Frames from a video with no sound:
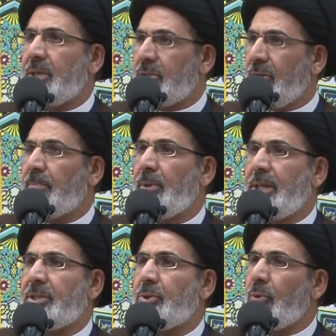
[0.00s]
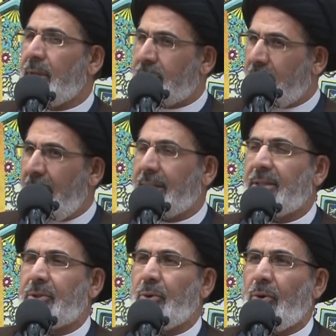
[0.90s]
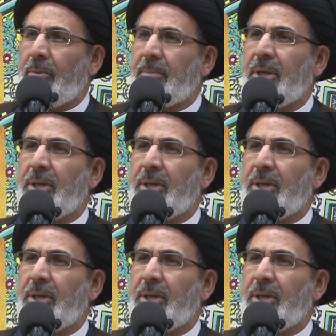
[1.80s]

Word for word: So please do the Salat at home.